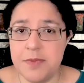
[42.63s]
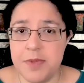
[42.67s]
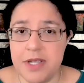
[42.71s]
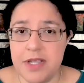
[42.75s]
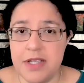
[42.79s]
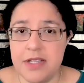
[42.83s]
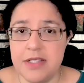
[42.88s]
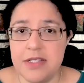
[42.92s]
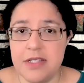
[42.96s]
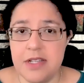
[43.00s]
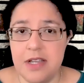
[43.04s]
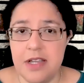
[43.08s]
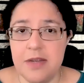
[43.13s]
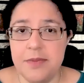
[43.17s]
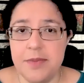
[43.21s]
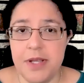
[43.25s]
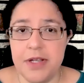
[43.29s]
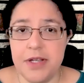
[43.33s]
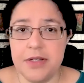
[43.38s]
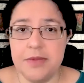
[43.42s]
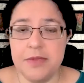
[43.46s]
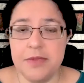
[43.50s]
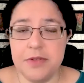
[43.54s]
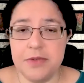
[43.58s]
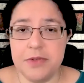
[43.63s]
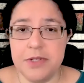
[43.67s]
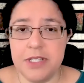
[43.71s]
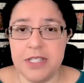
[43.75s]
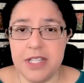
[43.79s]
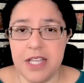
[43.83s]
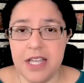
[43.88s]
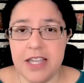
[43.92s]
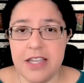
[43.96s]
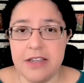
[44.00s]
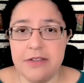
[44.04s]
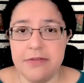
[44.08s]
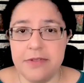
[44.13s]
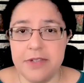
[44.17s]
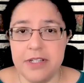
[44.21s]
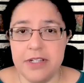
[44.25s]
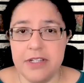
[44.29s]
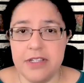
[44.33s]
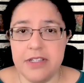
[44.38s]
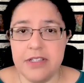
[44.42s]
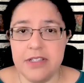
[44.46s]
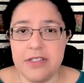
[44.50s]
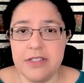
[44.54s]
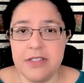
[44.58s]
based on Malcolm's real life. It
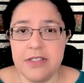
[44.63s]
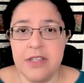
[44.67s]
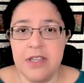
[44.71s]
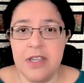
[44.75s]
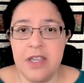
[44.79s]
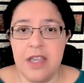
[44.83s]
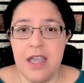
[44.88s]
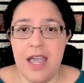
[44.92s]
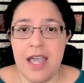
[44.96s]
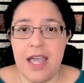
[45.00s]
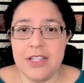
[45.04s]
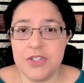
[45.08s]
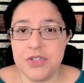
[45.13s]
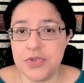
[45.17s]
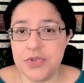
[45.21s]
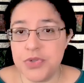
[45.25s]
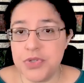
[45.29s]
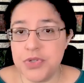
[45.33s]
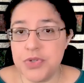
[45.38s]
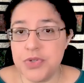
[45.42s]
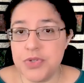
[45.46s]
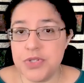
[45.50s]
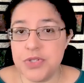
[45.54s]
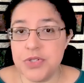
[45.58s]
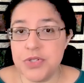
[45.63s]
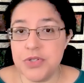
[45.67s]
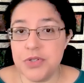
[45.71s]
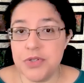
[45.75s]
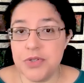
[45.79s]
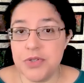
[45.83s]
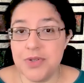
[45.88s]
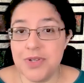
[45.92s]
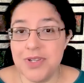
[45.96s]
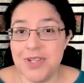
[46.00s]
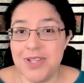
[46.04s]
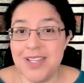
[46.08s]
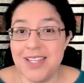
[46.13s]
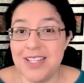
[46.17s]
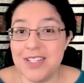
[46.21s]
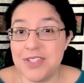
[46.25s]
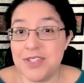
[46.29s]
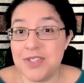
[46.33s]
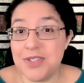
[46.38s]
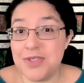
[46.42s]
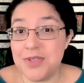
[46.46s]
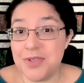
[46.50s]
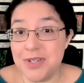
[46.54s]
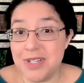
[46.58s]
is as true to
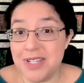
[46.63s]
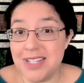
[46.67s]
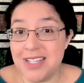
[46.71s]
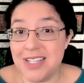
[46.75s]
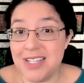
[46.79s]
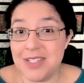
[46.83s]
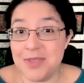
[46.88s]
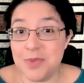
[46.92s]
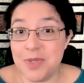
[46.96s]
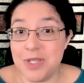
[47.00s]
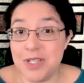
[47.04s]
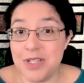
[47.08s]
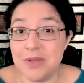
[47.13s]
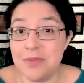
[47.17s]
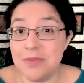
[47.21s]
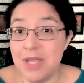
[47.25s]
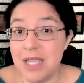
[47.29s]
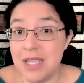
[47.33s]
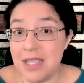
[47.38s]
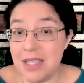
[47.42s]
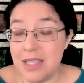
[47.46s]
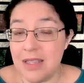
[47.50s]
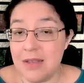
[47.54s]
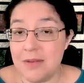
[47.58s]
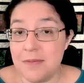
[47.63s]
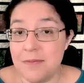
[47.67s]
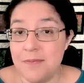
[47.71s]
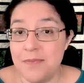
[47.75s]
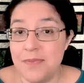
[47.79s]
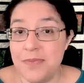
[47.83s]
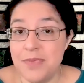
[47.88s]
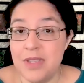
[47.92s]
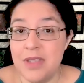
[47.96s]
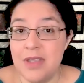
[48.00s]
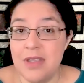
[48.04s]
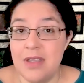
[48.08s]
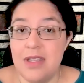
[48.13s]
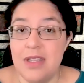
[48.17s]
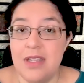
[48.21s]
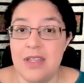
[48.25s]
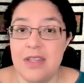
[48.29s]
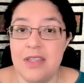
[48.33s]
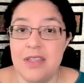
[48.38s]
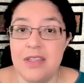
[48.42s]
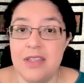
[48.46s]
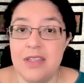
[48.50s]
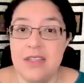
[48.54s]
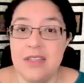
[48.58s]
history as we could make it. It
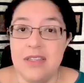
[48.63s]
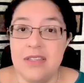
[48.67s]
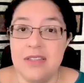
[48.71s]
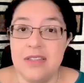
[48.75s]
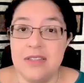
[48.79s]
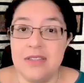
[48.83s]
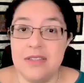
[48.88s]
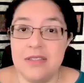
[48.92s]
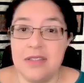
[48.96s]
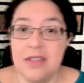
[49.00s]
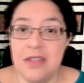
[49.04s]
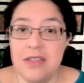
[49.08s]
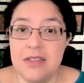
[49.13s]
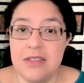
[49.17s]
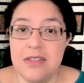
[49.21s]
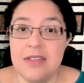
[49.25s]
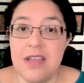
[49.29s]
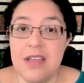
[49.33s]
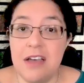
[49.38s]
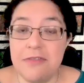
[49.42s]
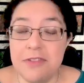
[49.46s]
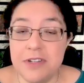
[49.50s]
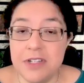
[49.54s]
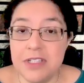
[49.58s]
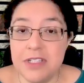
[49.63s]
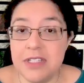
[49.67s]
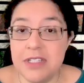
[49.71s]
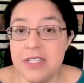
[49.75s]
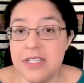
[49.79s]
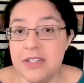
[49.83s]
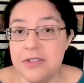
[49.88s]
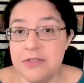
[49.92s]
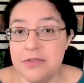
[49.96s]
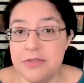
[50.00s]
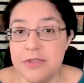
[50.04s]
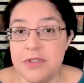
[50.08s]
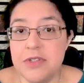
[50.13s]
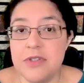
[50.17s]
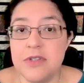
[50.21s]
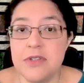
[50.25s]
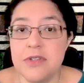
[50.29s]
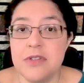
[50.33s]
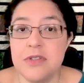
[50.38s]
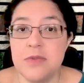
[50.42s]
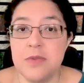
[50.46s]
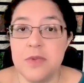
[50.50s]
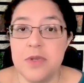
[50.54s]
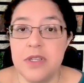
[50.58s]
is definitely
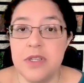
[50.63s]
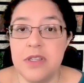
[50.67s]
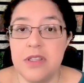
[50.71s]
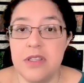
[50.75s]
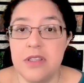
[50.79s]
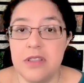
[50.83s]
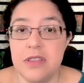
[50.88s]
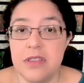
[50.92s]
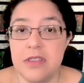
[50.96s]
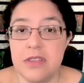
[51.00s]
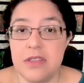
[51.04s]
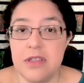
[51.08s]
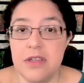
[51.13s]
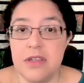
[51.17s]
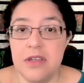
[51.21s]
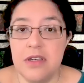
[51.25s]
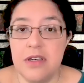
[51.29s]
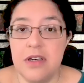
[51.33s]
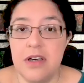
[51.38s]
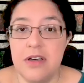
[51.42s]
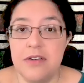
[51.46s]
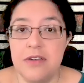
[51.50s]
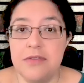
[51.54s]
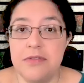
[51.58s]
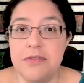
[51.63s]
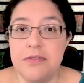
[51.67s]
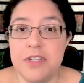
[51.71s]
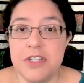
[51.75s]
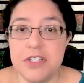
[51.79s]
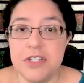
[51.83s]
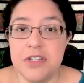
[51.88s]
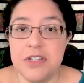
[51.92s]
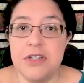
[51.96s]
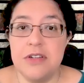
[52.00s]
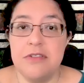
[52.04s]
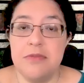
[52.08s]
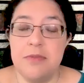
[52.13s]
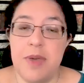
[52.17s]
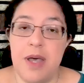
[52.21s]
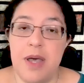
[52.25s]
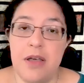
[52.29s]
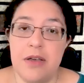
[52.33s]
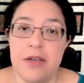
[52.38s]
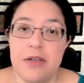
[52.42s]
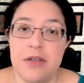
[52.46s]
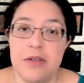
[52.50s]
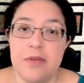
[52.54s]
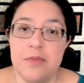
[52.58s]
infused with a vision of
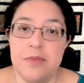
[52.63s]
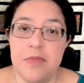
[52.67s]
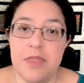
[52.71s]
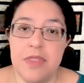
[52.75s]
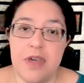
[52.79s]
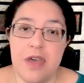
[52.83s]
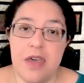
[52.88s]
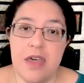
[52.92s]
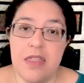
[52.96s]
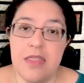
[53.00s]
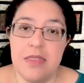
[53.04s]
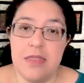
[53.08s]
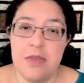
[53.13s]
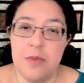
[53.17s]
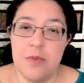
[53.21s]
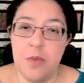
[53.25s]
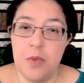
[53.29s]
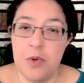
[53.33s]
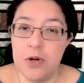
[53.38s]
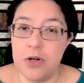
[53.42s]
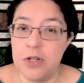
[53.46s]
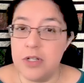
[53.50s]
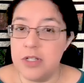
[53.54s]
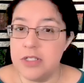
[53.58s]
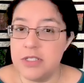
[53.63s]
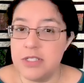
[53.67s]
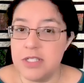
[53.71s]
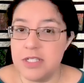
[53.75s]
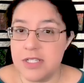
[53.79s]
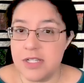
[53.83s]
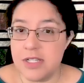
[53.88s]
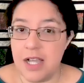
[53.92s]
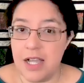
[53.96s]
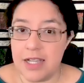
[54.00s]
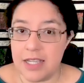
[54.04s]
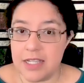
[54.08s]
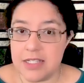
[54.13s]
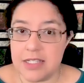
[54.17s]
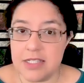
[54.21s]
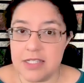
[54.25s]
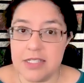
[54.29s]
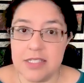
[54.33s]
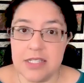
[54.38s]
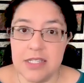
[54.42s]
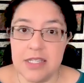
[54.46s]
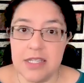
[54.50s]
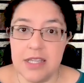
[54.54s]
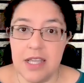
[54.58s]
Malcolm that the world does not get to
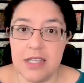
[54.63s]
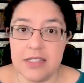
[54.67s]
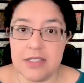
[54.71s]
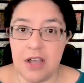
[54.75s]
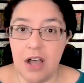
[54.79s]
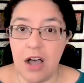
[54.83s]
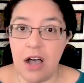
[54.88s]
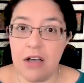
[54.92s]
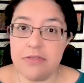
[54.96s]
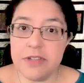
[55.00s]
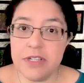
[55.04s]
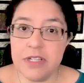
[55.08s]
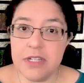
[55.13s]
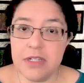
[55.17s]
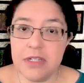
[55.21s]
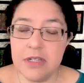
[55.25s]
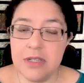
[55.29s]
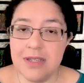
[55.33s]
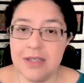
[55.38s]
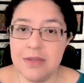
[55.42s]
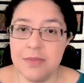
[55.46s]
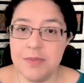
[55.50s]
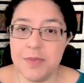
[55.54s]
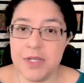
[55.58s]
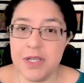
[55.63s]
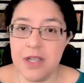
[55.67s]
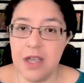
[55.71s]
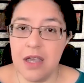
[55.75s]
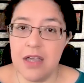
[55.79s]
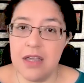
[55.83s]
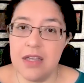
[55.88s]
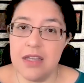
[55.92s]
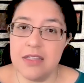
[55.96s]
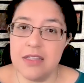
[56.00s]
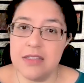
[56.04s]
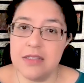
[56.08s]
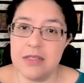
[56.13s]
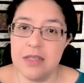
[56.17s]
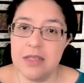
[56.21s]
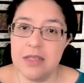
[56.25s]
see as often because